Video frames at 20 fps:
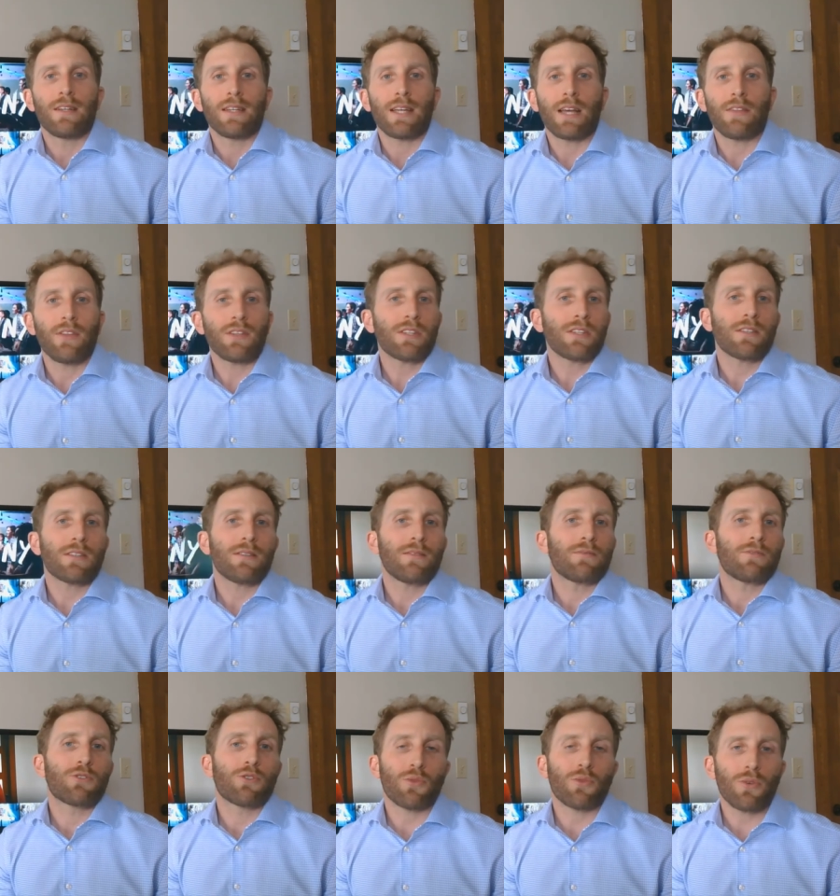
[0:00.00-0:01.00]
And this is
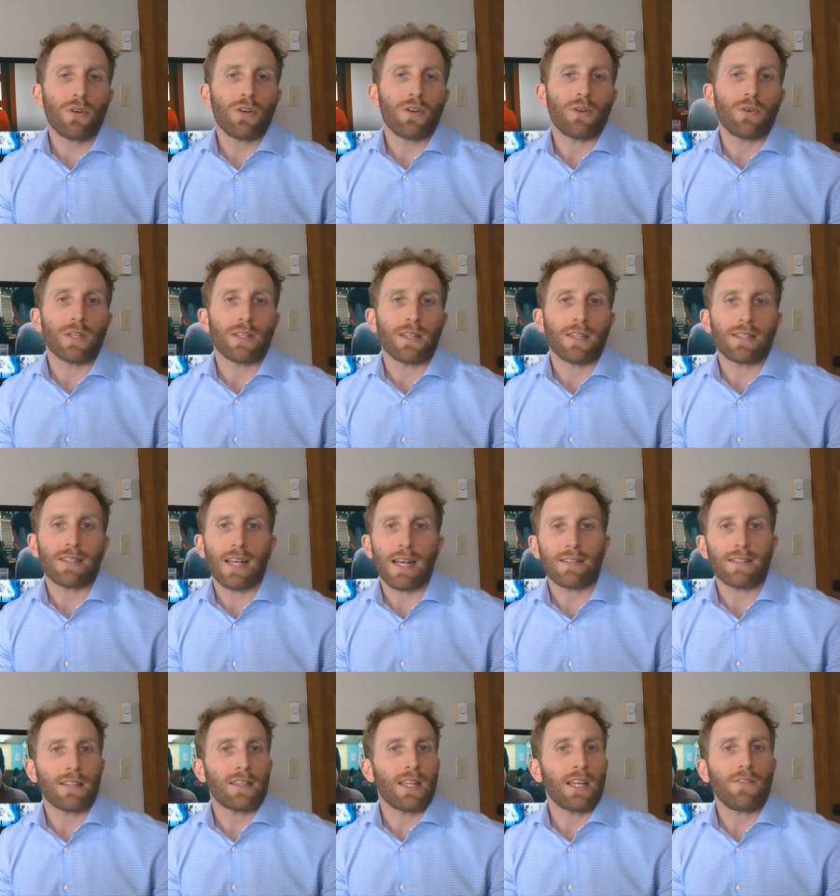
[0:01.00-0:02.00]
true in the
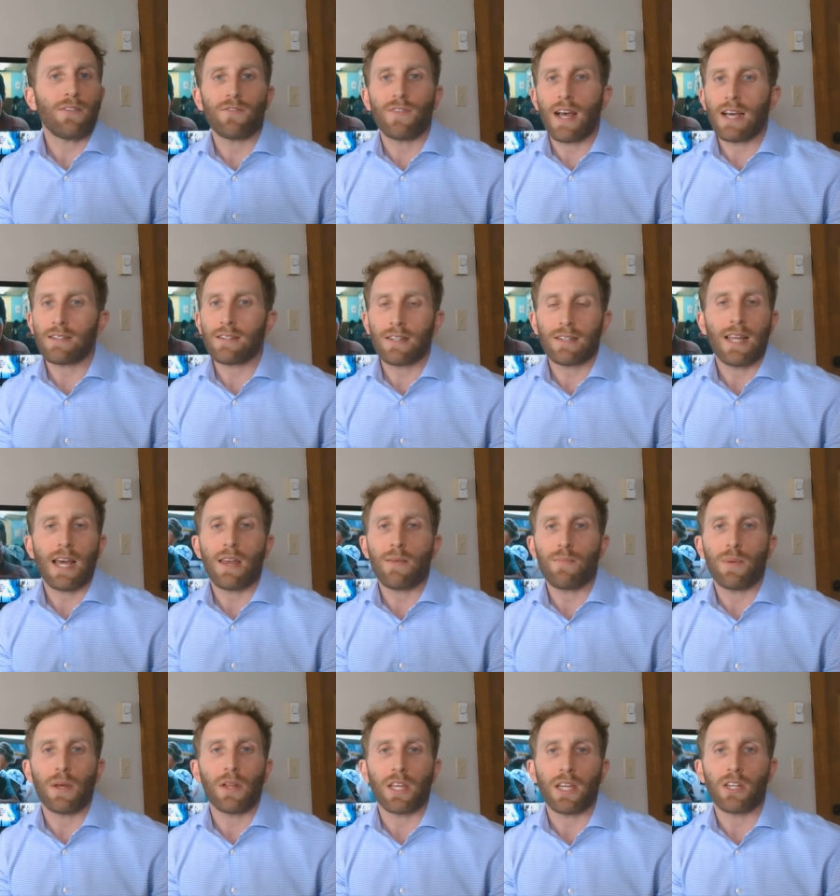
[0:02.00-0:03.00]
sense that they've invested $10
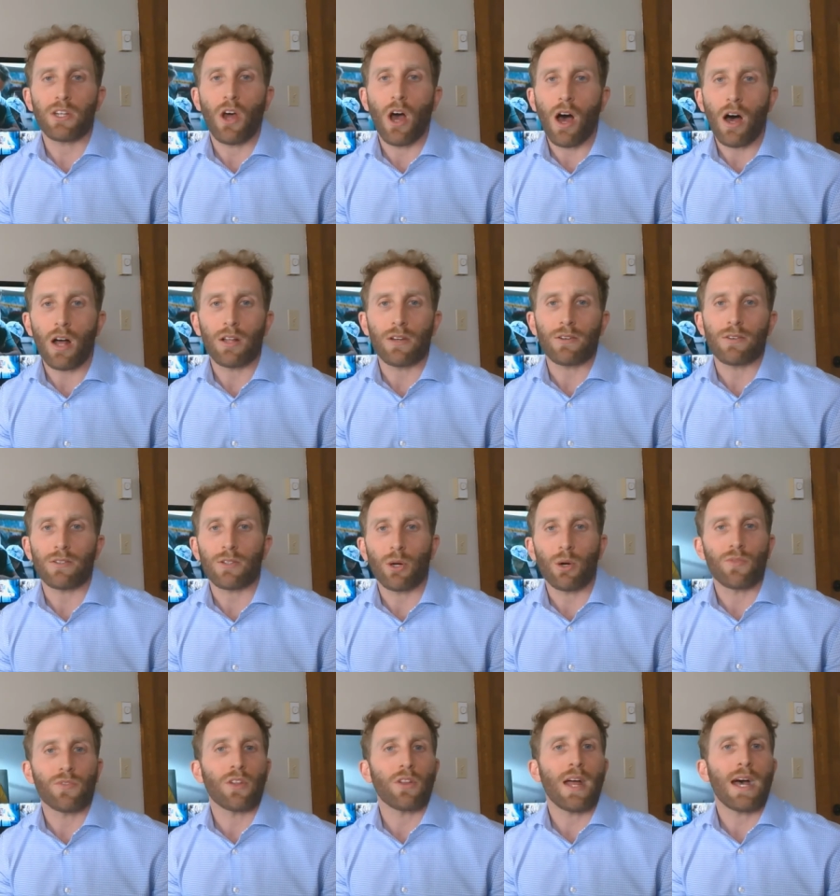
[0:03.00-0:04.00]
billion
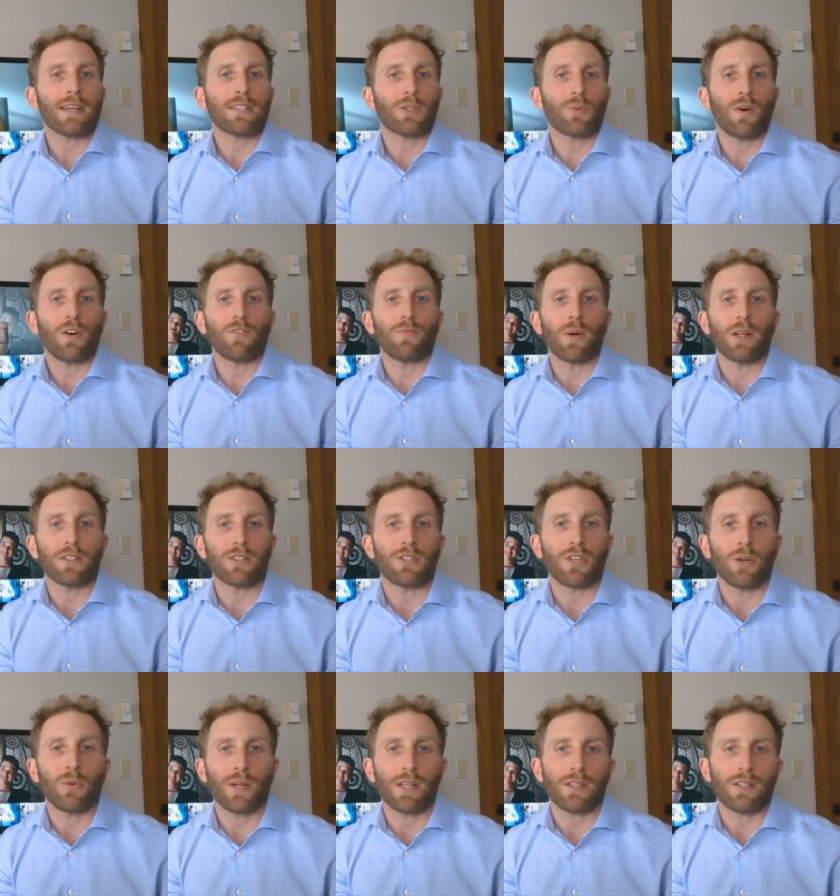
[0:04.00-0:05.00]
over the last 12 months
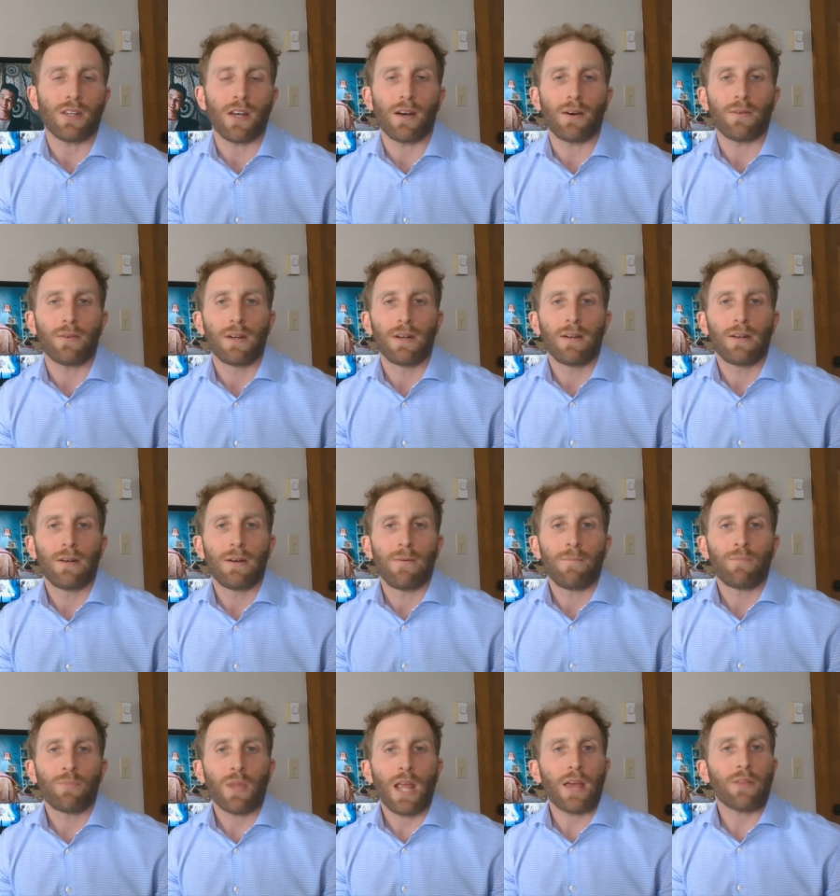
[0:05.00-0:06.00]
doing so.
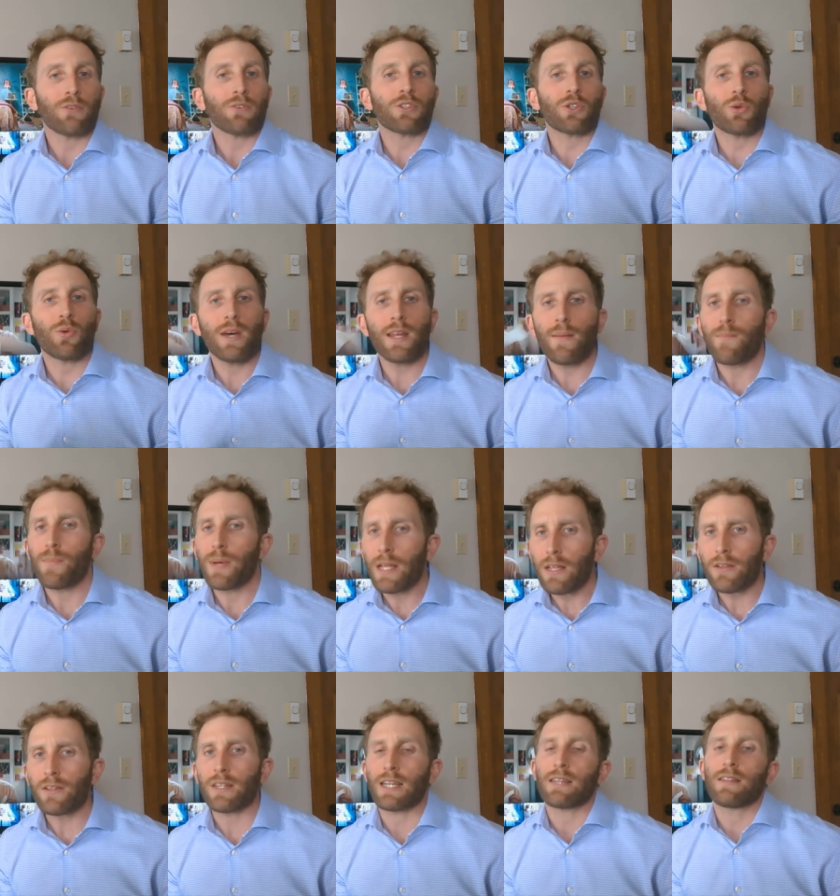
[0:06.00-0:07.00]
And there's
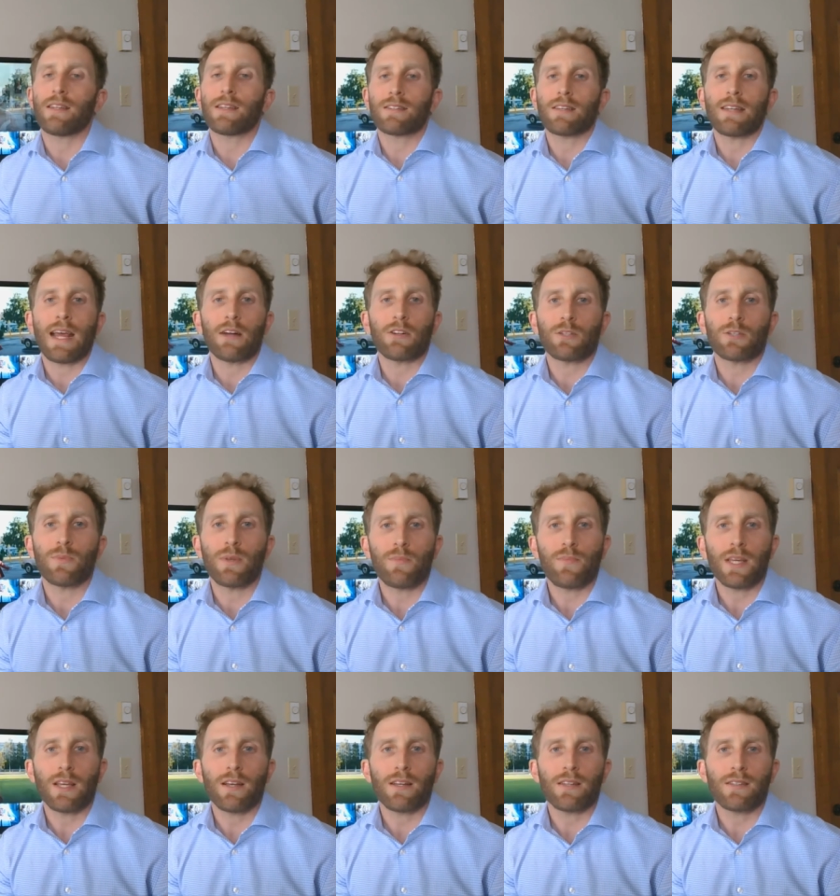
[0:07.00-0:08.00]
credibility in this announcement
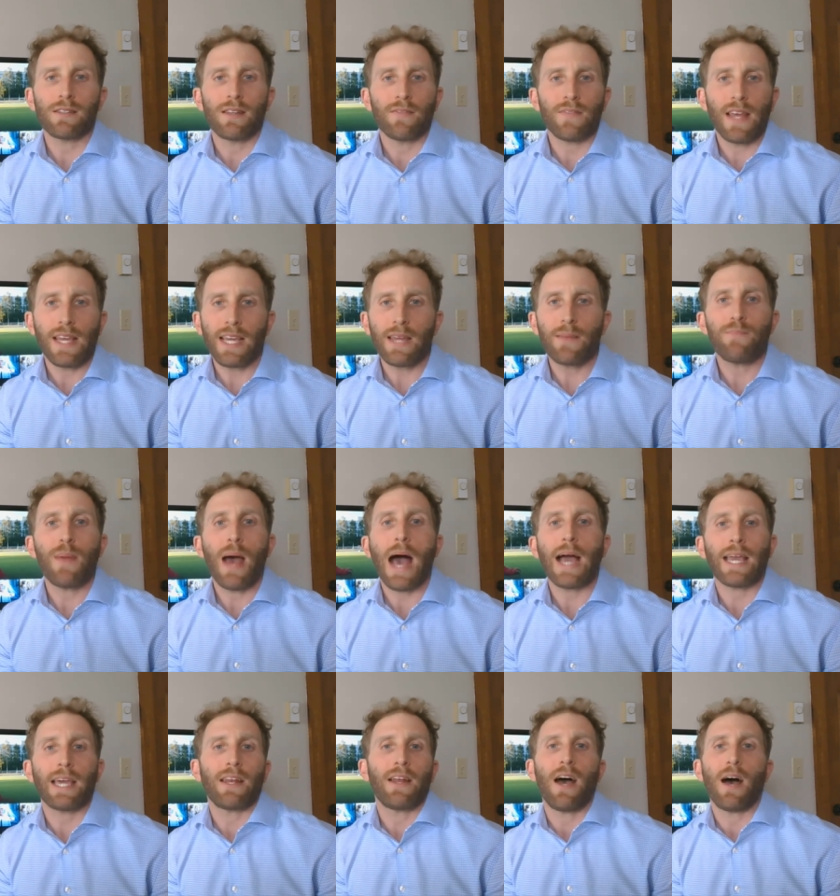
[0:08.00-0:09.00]
because they can
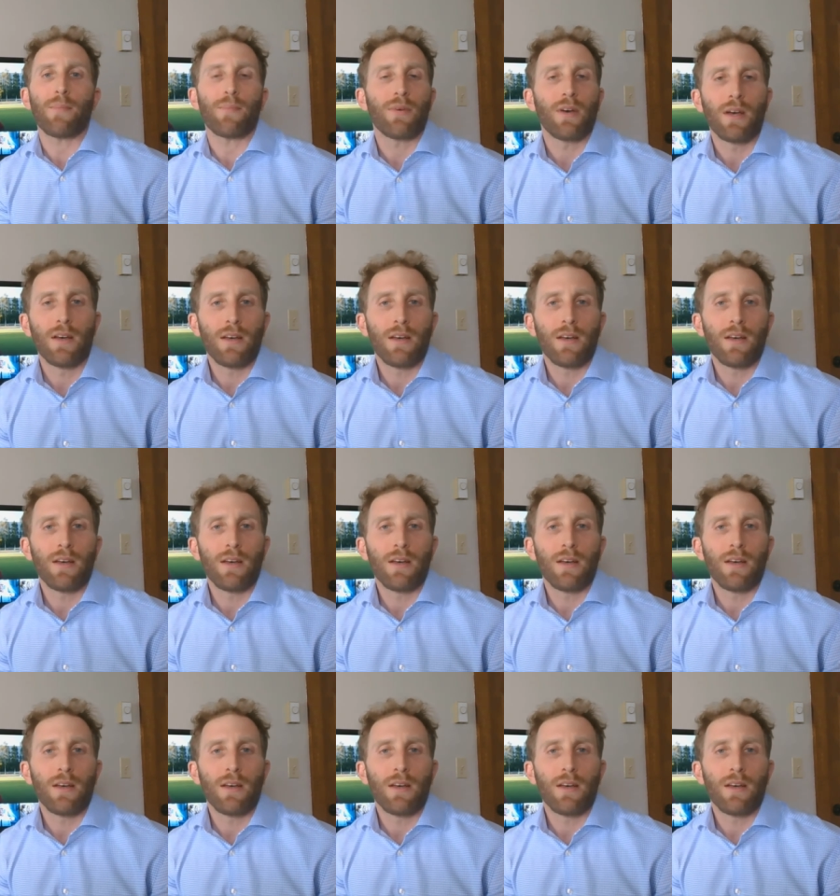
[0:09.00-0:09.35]
back it up.